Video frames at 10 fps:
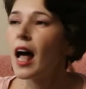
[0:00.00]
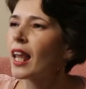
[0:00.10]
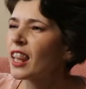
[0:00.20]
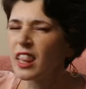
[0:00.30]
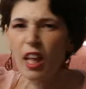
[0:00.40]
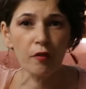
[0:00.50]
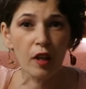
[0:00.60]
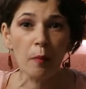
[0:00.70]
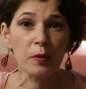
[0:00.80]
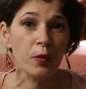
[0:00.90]
level
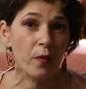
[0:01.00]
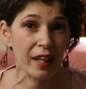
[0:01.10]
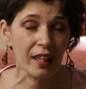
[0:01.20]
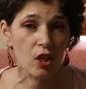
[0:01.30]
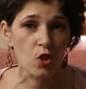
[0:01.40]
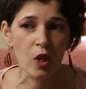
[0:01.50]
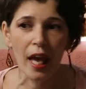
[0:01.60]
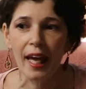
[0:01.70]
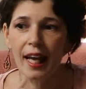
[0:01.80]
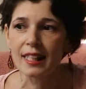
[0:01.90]
up your English
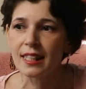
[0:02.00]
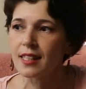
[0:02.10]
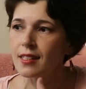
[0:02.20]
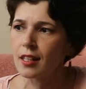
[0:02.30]
and